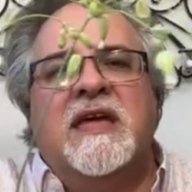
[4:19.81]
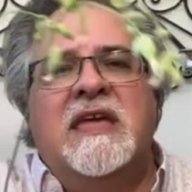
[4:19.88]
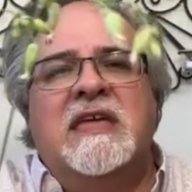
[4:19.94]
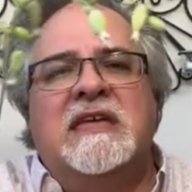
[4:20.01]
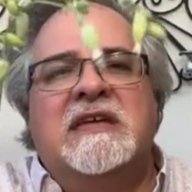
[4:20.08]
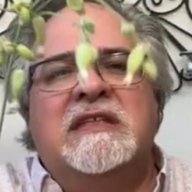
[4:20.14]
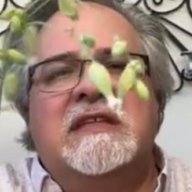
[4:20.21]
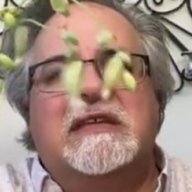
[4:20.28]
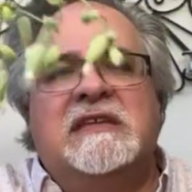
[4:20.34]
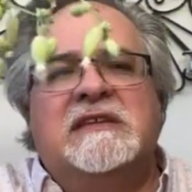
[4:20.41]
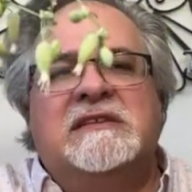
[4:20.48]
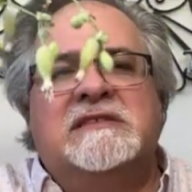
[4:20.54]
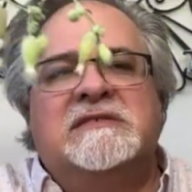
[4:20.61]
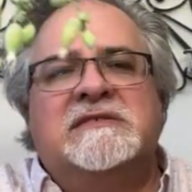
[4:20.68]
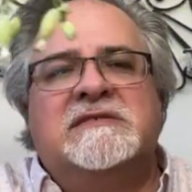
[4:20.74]
it
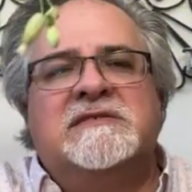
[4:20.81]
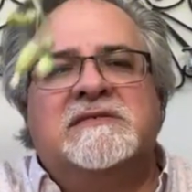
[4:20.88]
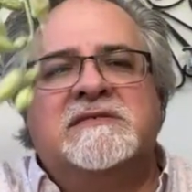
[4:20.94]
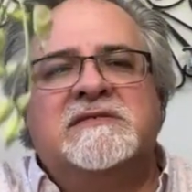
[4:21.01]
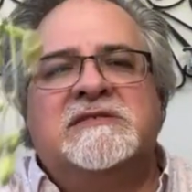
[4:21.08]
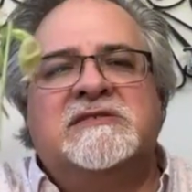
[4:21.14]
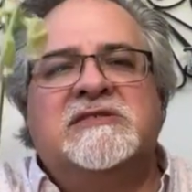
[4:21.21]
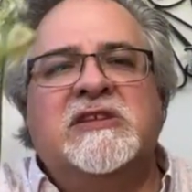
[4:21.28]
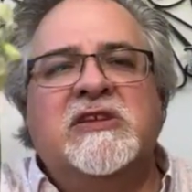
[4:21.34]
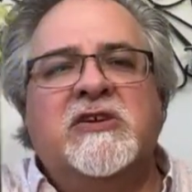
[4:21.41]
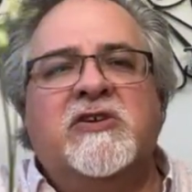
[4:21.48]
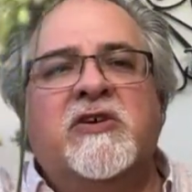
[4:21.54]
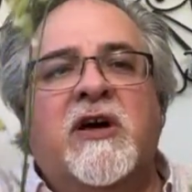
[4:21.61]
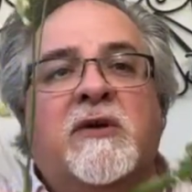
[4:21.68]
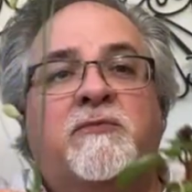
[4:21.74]
is
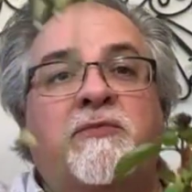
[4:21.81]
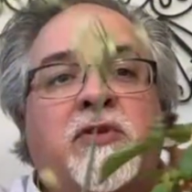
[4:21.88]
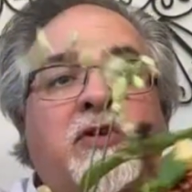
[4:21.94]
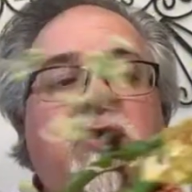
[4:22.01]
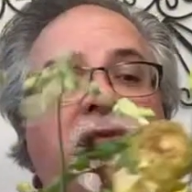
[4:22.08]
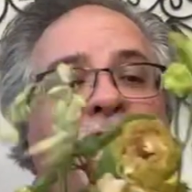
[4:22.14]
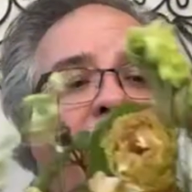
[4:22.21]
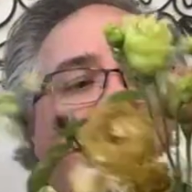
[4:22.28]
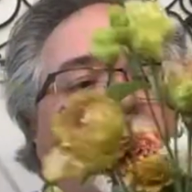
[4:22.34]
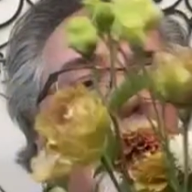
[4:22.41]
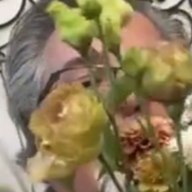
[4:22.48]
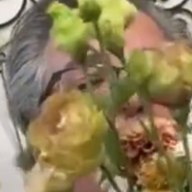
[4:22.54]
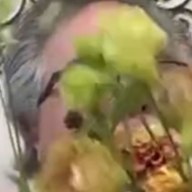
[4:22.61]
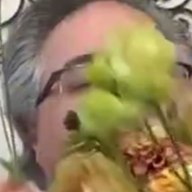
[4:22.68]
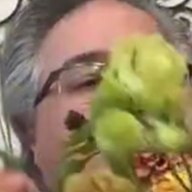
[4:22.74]
still a beautiful flower to